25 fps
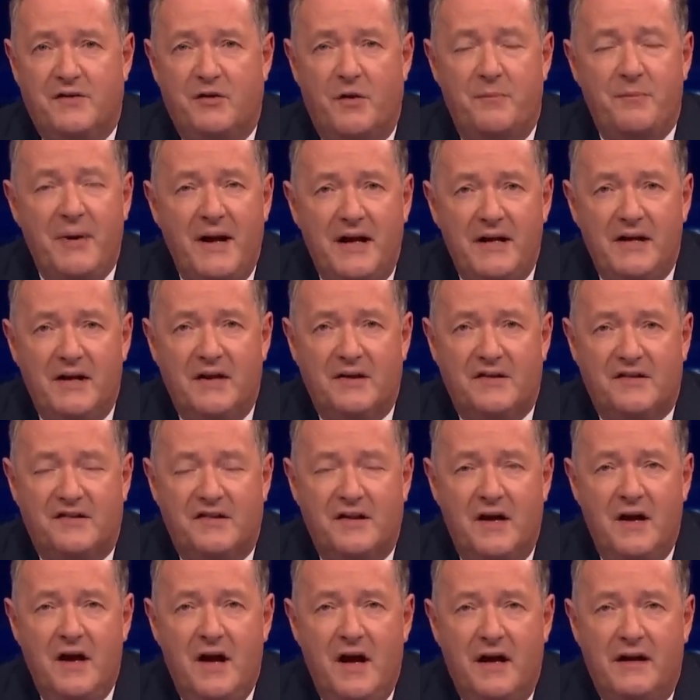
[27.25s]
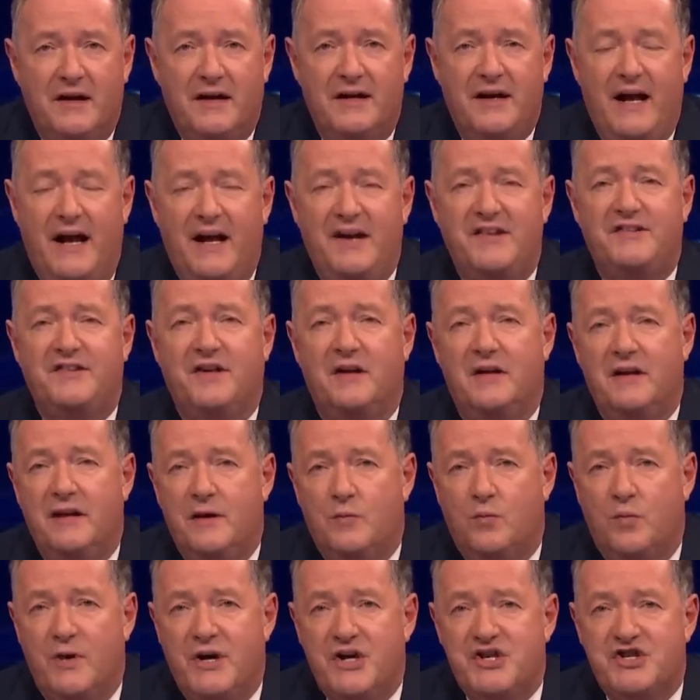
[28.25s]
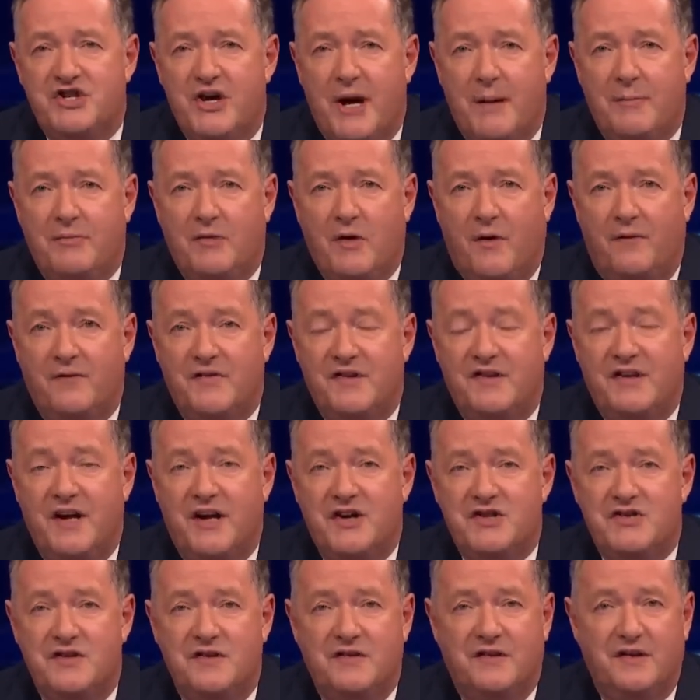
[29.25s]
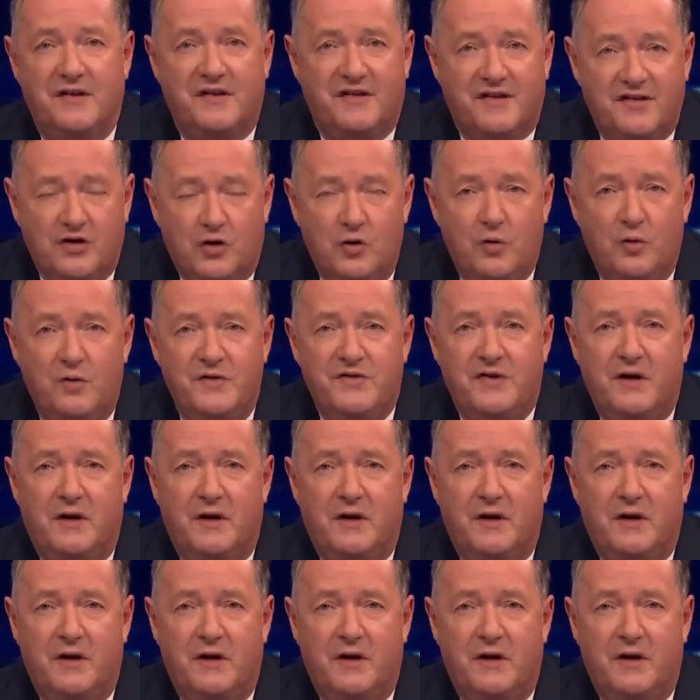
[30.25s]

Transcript: Their opinions can instantly reshape conversations in schools,